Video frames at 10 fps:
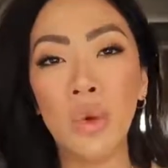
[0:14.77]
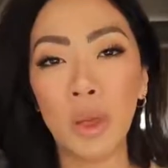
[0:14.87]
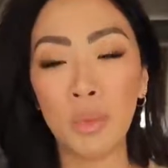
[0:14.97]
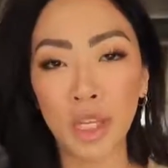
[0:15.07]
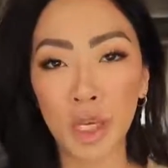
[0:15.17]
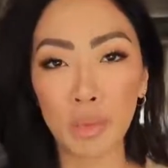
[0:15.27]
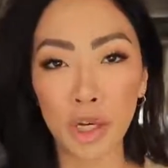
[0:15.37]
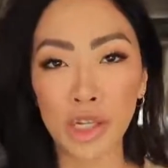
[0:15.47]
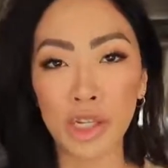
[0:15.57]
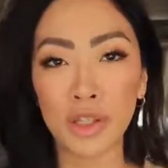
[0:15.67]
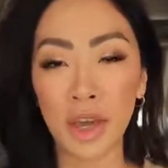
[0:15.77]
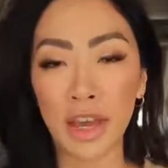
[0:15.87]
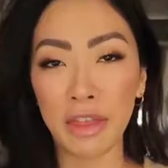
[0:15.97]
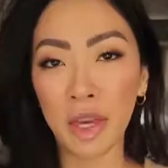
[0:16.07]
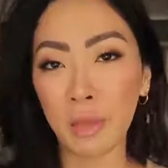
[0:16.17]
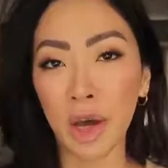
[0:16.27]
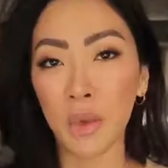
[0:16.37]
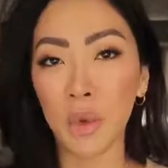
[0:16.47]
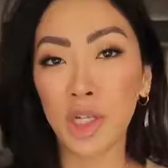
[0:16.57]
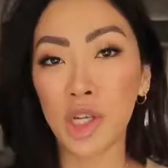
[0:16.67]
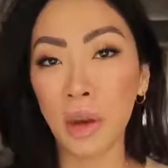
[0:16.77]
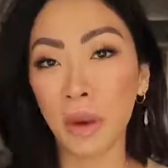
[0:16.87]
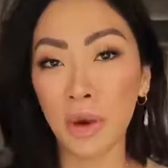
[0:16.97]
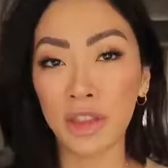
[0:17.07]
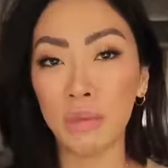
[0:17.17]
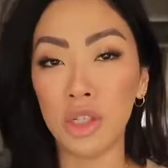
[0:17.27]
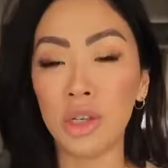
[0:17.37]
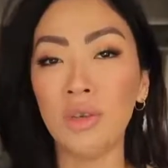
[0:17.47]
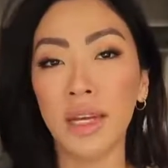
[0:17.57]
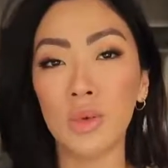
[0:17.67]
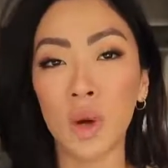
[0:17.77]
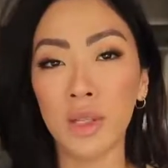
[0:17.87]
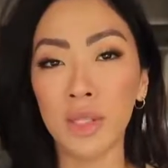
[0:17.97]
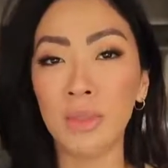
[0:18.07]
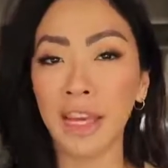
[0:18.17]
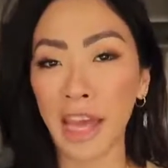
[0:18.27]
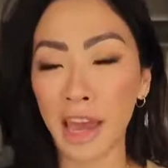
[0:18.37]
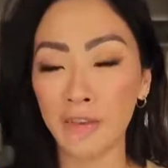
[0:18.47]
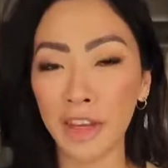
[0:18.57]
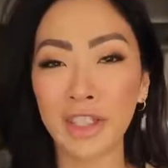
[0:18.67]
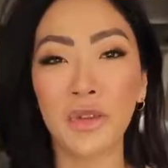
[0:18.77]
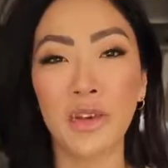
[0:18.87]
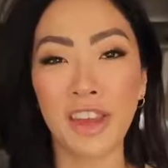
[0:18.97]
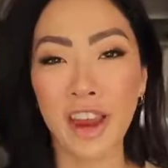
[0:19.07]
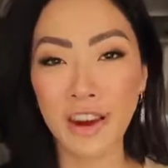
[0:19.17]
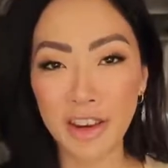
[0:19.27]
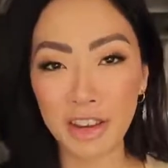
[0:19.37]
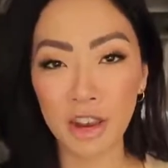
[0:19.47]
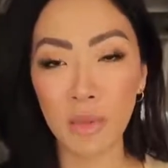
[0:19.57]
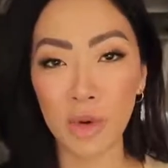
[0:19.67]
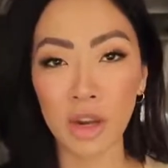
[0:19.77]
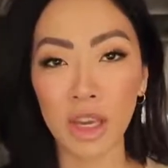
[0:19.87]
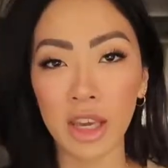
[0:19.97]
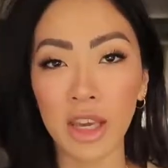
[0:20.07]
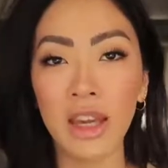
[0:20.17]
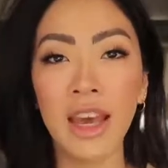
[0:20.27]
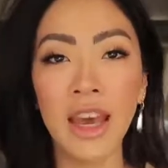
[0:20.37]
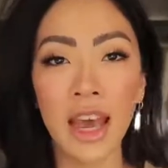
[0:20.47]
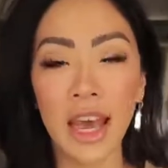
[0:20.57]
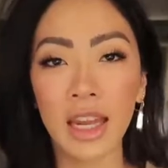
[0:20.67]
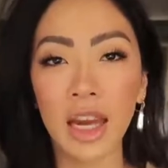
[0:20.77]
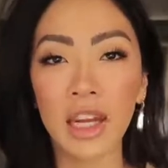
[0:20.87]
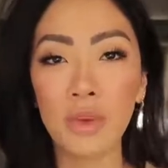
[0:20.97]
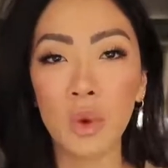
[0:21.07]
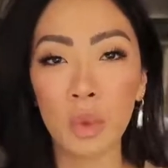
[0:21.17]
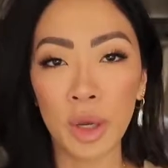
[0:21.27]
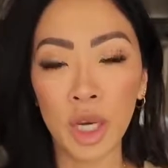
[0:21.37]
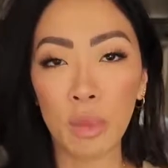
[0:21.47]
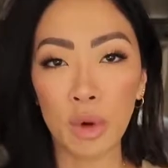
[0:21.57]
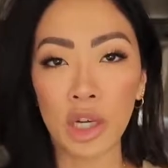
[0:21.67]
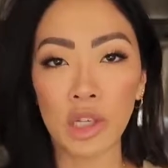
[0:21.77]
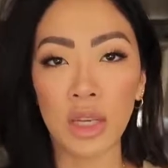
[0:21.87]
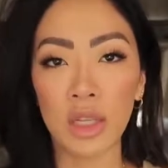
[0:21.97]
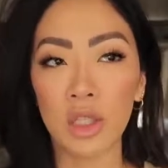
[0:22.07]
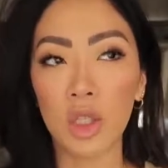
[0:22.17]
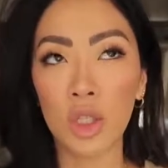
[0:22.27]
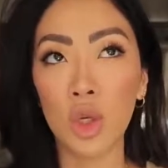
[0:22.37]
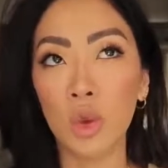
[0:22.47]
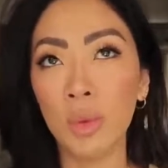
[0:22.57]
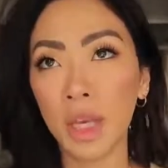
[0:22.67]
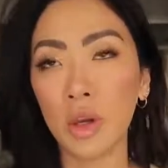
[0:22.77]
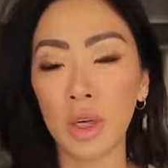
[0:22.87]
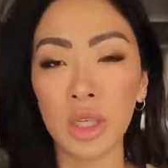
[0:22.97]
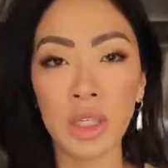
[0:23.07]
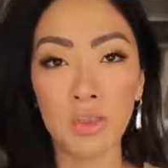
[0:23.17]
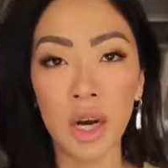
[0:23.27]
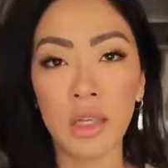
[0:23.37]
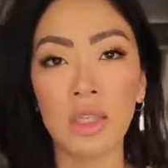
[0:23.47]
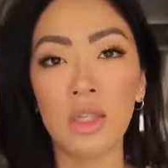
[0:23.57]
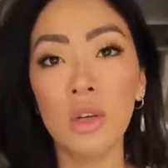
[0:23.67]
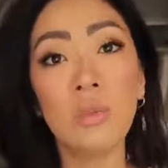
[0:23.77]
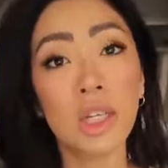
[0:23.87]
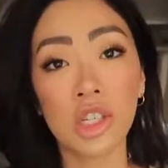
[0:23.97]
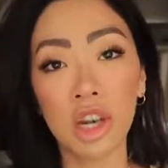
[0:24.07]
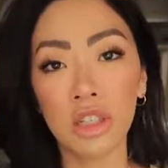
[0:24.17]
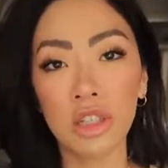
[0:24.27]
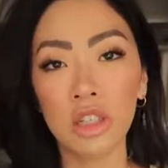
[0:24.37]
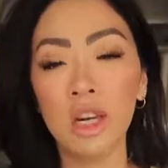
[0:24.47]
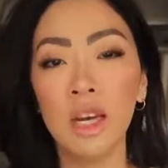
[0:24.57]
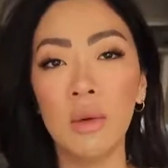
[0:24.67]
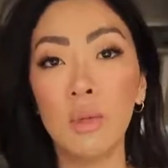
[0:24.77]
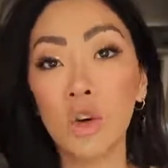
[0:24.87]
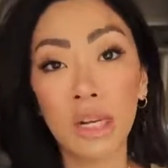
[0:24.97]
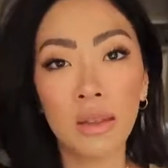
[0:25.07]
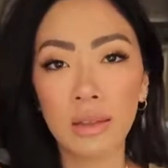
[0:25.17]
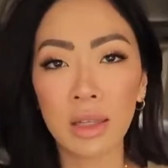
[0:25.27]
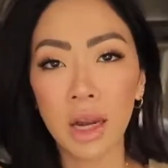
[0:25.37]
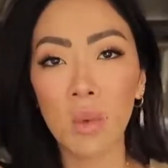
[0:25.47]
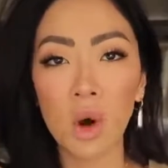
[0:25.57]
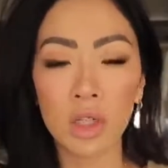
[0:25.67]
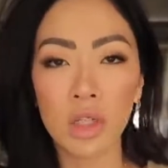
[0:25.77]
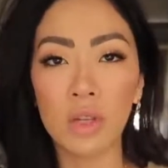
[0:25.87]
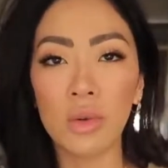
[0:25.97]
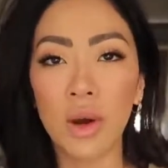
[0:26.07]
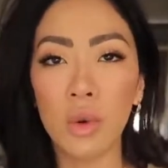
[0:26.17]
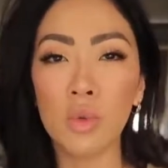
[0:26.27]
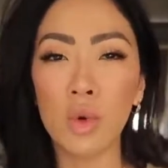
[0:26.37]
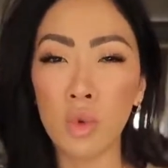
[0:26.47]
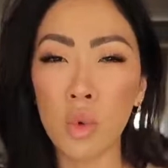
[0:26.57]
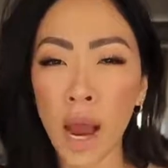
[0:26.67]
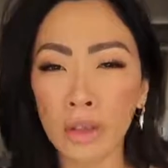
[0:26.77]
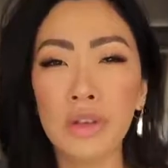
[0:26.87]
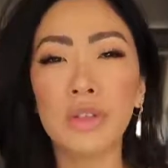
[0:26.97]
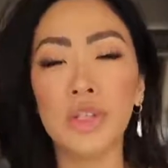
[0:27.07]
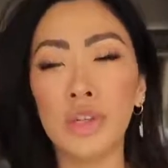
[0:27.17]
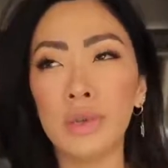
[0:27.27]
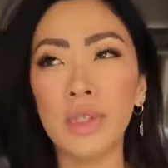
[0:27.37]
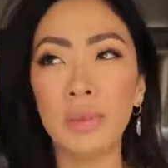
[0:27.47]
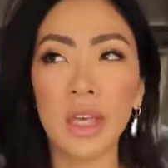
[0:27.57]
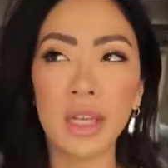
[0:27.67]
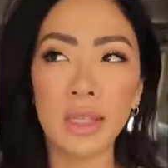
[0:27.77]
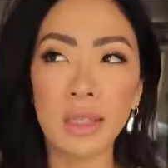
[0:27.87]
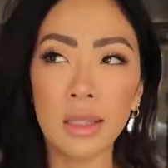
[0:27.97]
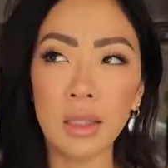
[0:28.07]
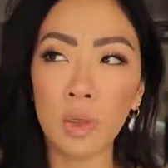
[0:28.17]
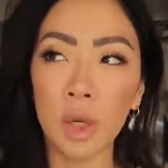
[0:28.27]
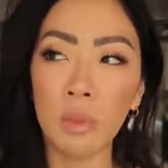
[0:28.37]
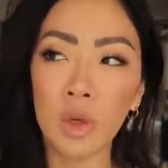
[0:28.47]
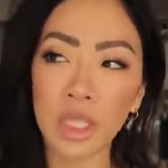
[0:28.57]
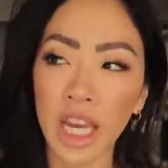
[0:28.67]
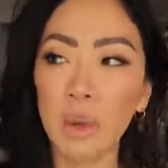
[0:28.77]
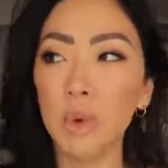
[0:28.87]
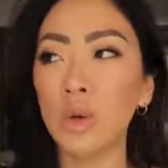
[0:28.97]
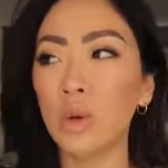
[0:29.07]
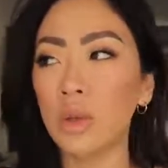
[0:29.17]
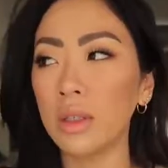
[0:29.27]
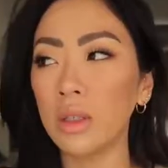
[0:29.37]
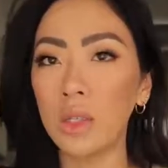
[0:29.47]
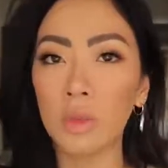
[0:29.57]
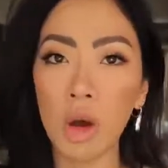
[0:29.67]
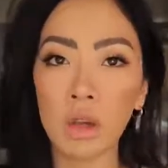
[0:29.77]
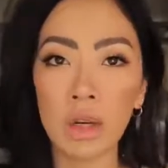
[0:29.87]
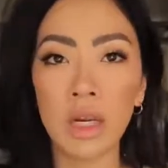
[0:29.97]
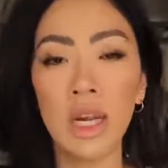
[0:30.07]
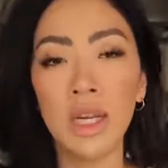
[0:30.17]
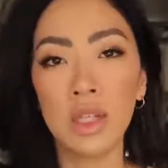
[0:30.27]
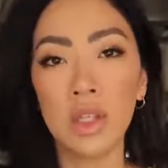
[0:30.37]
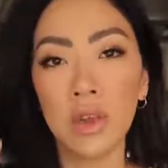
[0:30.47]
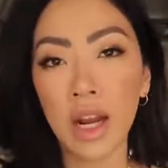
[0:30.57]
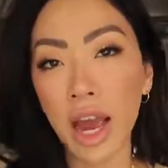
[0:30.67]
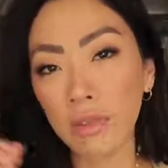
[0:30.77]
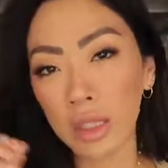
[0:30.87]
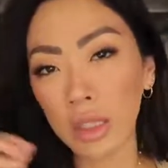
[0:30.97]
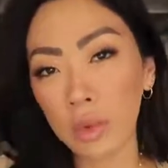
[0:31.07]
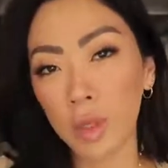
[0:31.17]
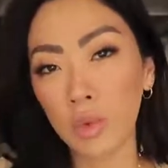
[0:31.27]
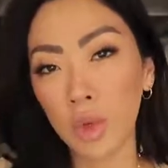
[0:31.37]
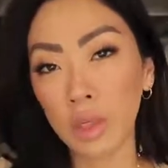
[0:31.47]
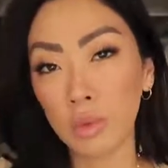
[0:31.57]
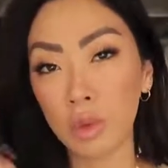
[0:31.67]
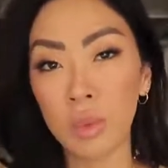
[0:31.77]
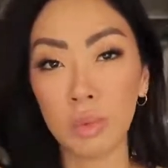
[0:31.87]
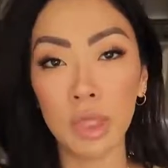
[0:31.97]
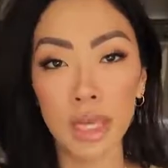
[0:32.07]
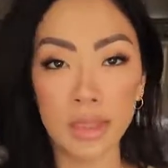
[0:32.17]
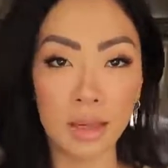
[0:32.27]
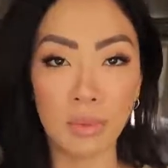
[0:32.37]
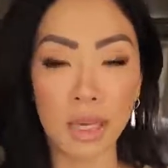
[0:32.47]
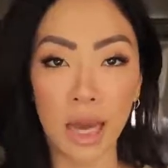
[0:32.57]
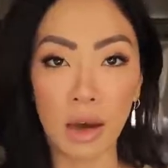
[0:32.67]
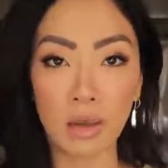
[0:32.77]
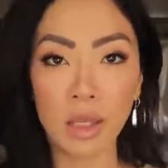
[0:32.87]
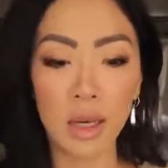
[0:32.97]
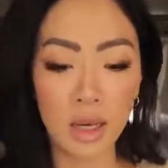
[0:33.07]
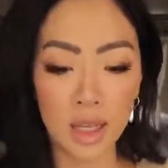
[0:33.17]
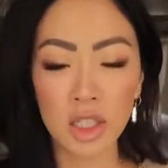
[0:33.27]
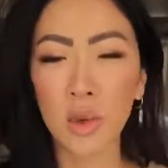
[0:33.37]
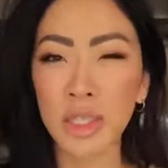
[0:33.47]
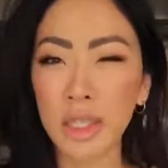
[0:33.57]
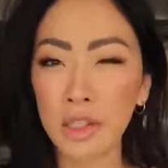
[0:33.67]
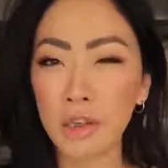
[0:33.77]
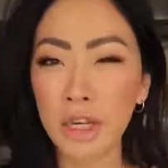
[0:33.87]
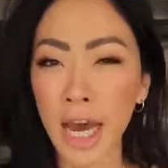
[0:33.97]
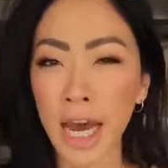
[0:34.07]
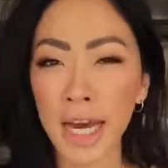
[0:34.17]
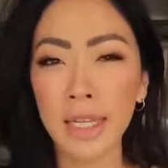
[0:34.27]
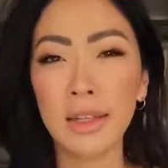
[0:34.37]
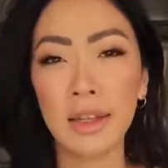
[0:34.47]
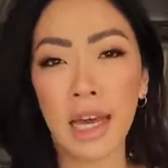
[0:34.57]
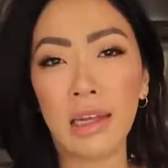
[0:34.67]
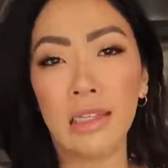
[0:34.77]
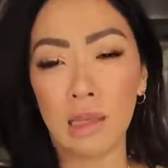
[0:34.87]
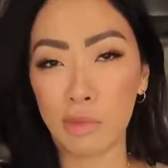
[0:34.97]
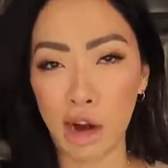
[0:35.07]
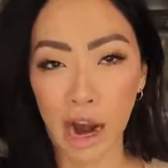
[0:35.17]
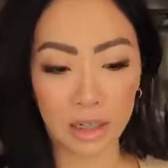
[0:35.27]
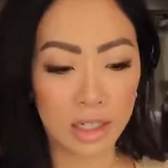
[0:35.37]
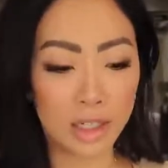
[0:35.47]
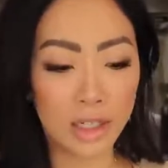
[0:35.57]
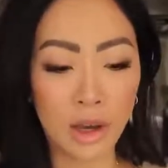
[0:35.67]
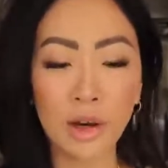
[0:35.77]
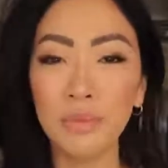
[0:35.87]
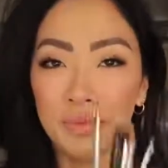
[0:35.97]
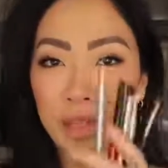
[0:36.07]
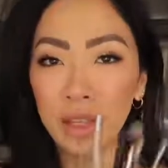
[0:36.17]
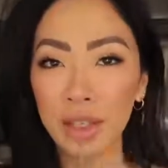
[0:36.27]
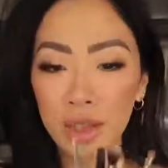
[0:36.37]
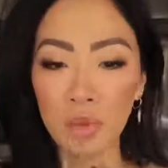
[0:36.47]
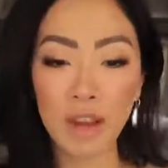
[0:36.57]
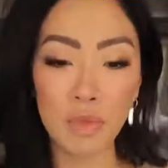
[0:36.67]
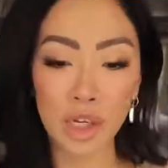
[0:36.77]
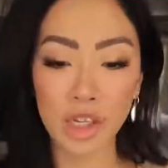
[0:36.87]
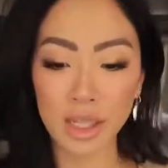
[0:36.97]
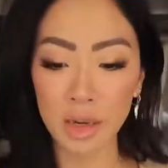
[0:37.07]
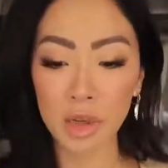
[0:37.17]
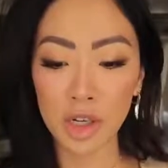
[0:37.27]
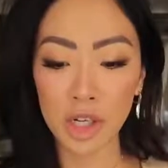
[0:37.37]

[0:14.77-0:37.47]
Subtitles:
when I'm picking brushes, I think about what job I want them to do as well as my canvas or the area that I'm working in. And I never wanna pick a brush that is too big or gonna deposit too much color, more color than I want to. I would rather choose something that is a little bit more tapered or a little smaller so that I have a little bit of wiggle room to blend something out. It's always easier to add than subtract. So these are my brushes that I'm gonna